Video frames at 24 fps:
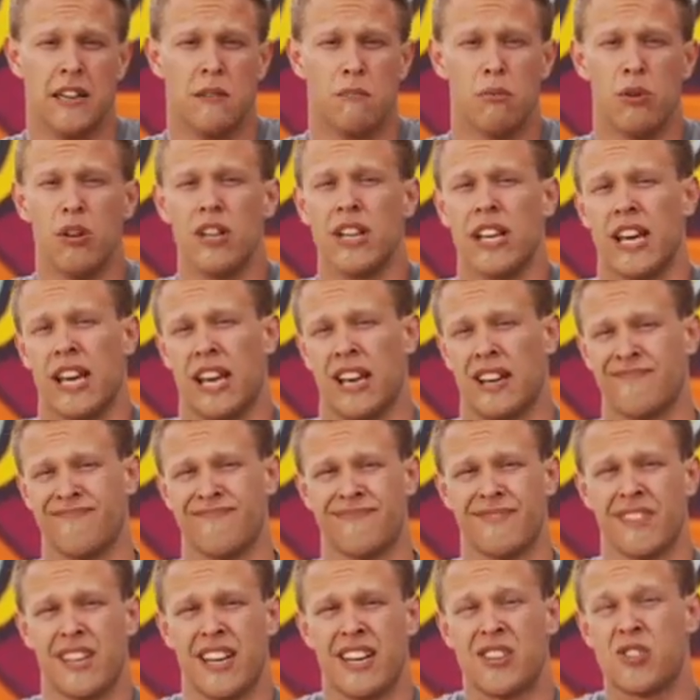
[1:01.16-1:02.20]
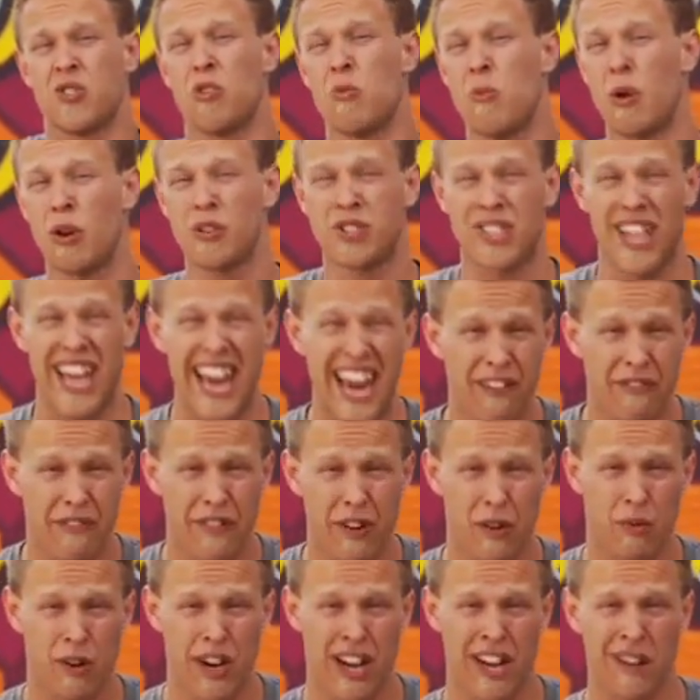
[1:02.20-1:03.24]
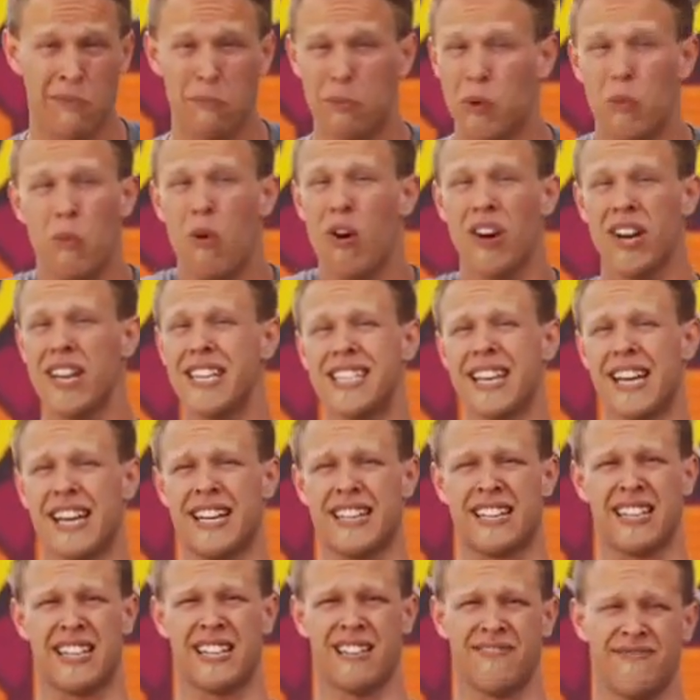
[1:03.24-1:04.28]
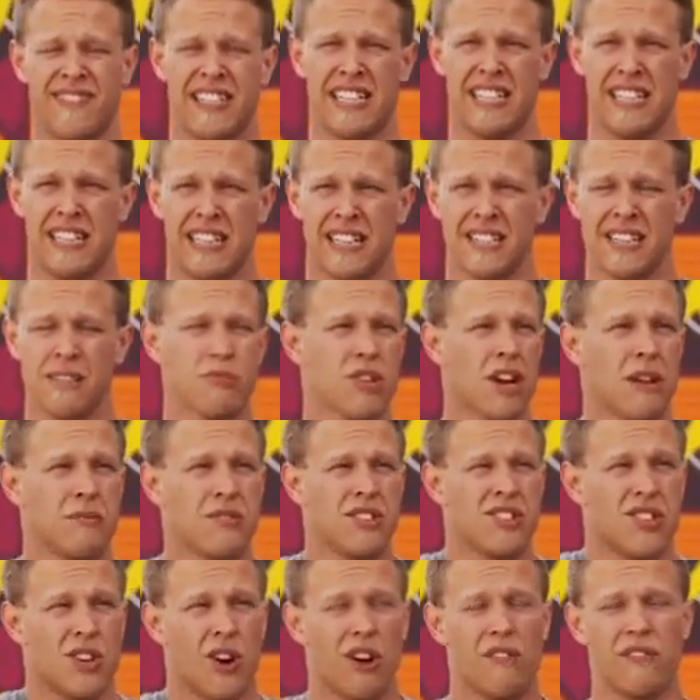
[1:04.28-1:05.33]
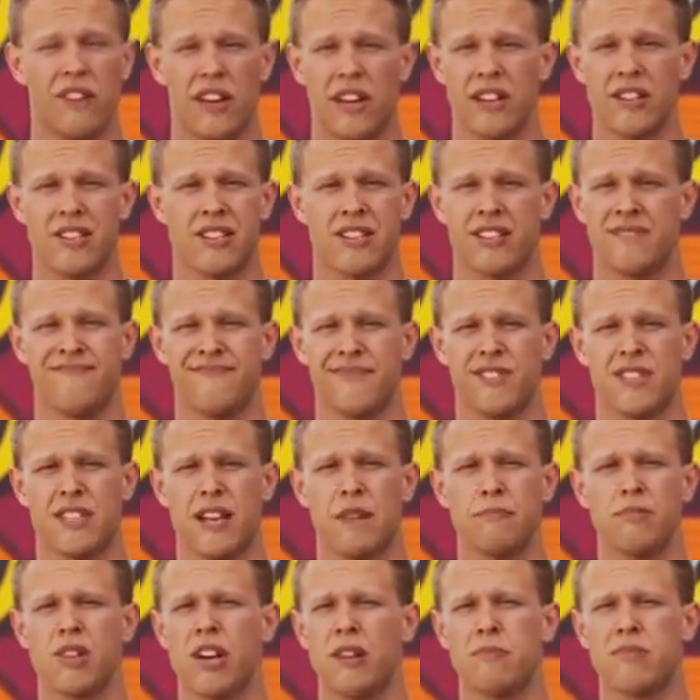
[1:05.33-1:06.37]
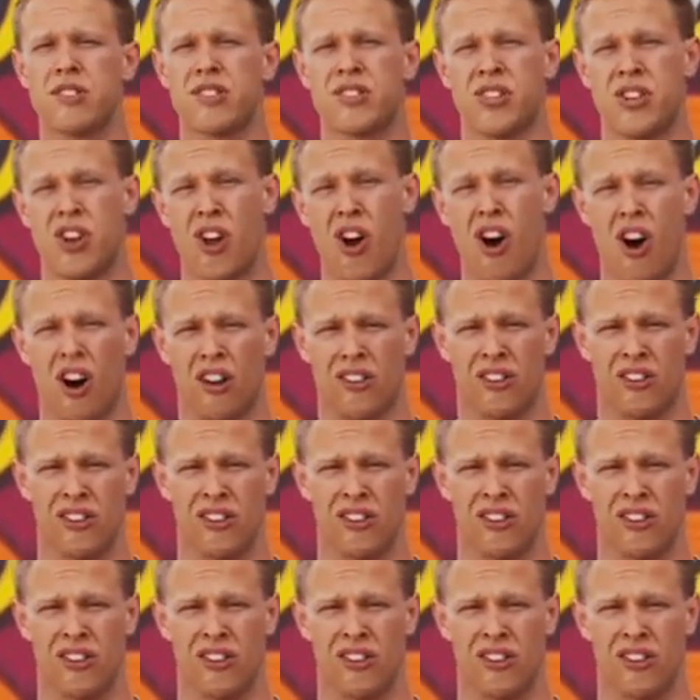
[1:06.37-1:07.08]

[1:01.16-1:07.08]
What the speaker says: Bullying, it's almost everywhere, but what is it? Sometimes it's obvious and sometimes it's not.